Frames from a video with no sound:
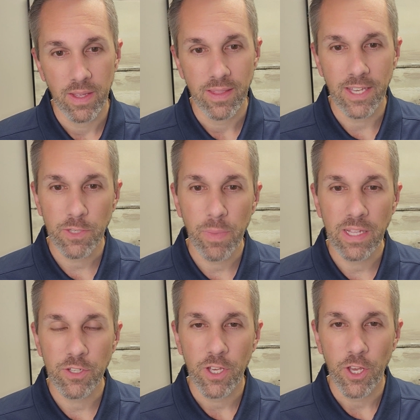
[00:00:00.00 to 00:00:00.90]
This
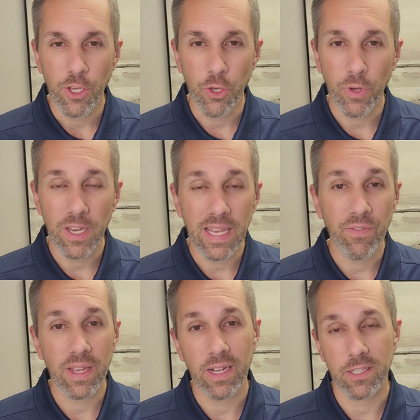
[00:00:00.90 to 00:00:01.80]
means you could
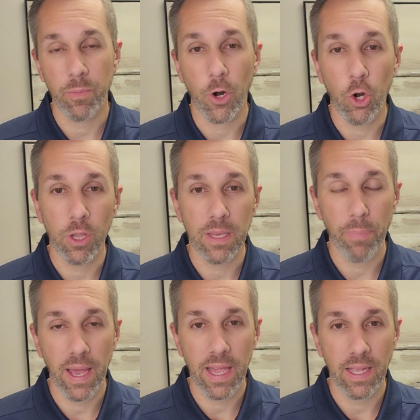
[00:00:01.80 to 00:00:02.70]
even get some early
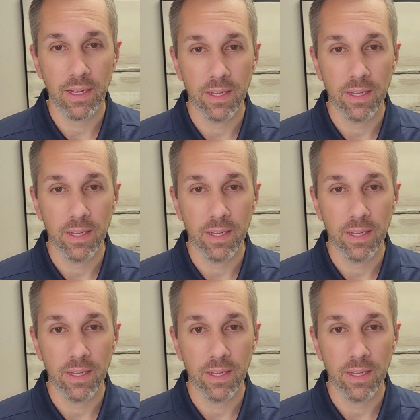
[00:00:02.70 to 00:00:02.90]
pay